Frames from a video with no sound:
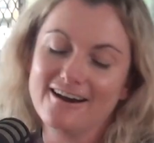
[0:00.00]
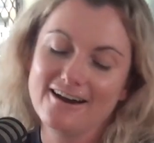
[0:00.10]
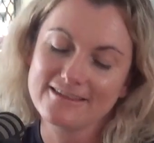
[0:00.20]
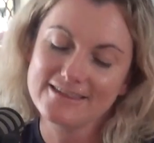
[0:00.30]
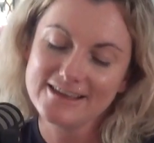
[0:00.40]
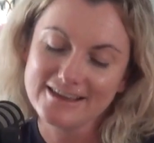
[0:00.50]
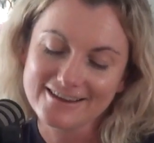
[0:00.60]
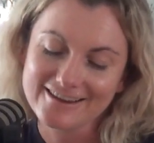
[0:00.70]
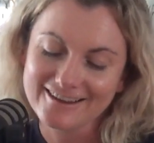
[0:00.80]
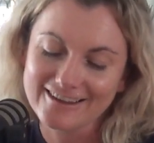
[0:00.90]
I
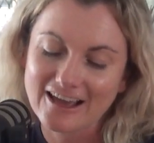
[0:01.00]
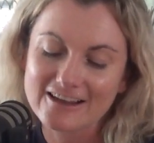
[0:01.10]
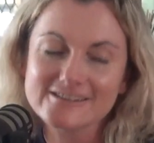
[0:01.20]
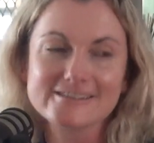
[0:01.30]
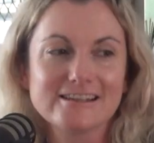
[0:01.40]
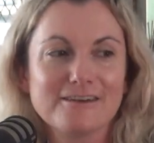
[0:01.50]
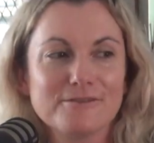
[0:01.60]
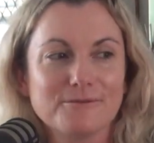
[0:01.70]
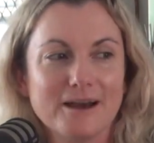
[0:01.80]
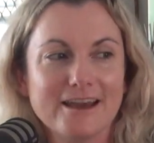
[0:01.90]
think, like, I just love
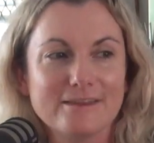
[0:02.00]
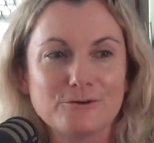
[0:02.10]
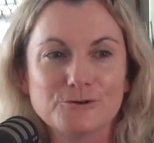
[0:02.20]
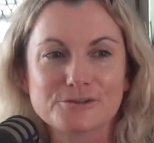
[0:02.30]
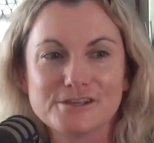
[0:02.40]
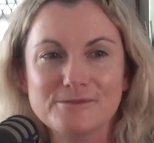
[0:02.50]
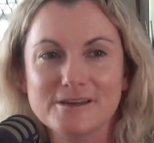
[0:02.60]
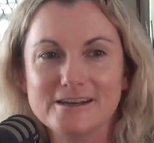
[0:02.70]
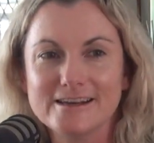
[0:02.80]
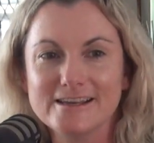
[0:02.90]
the way the horse
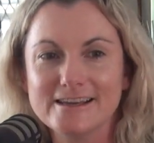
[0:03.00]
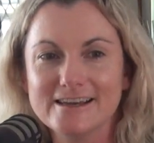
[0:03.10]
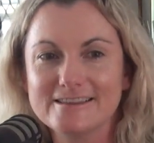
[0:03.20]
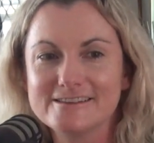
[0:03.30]
community...